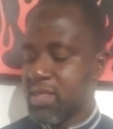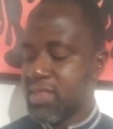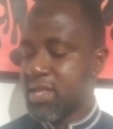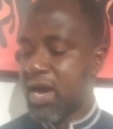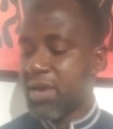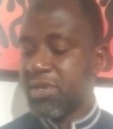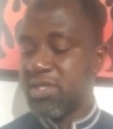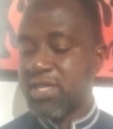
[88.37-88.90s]

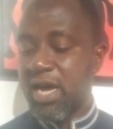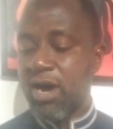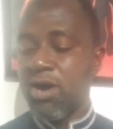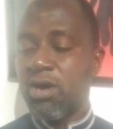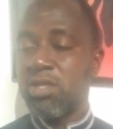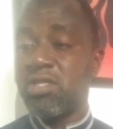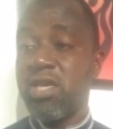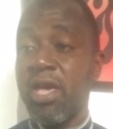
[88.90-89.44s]
Now, these are
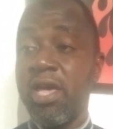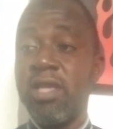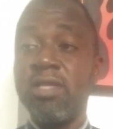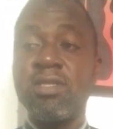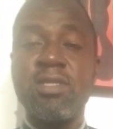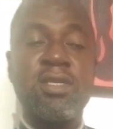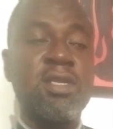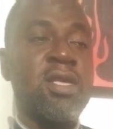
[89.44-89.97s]
all
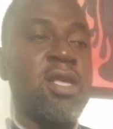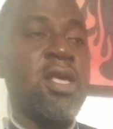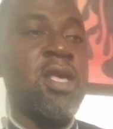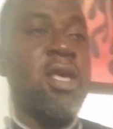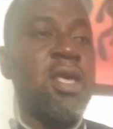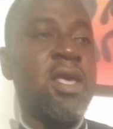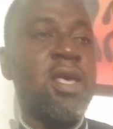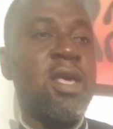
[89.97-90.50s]
things.
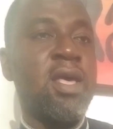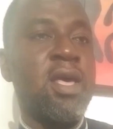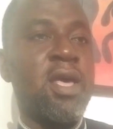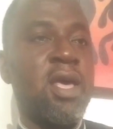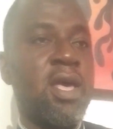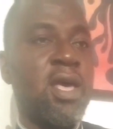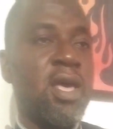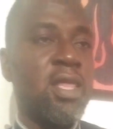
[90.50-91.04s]

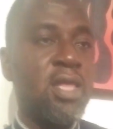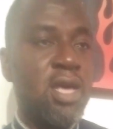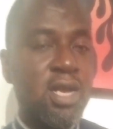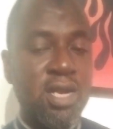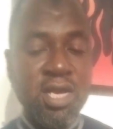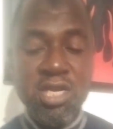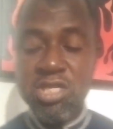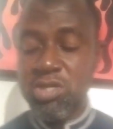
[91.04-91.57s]
In
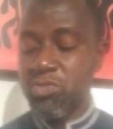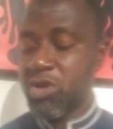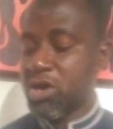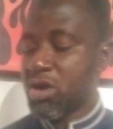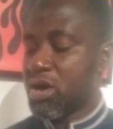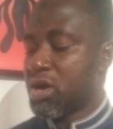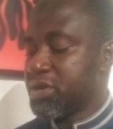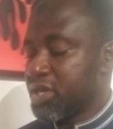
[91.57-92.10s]
English, we
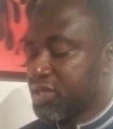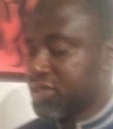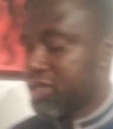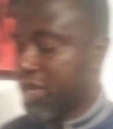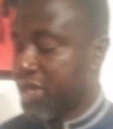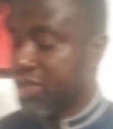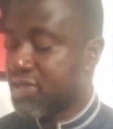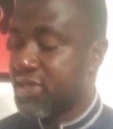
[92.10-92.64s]
call these
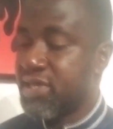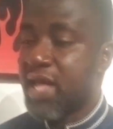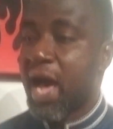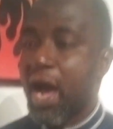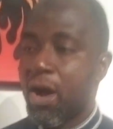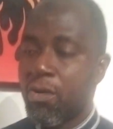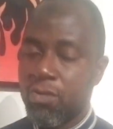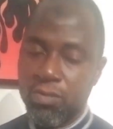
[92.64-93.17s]
things
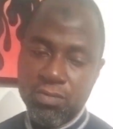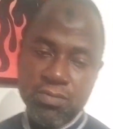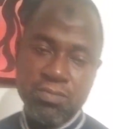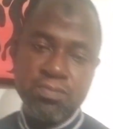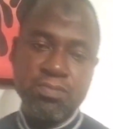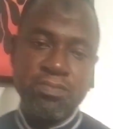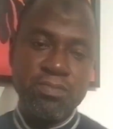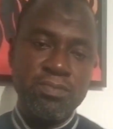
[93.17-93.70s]
noun.
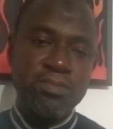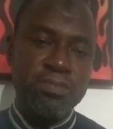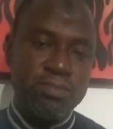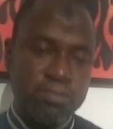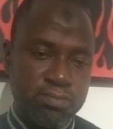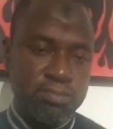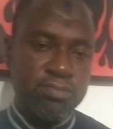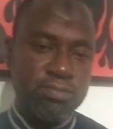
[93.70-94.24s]

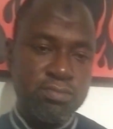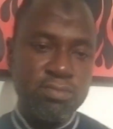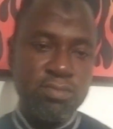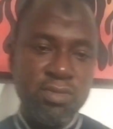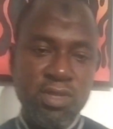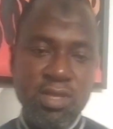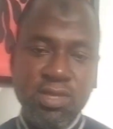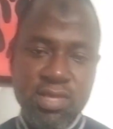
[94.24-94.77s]

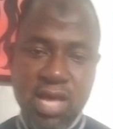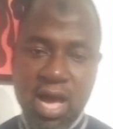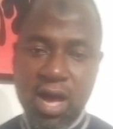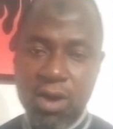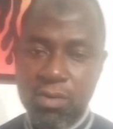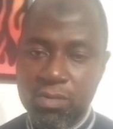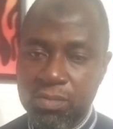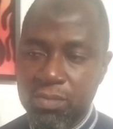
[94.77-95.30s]

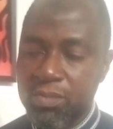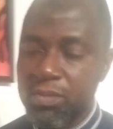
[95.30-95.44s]
Noun.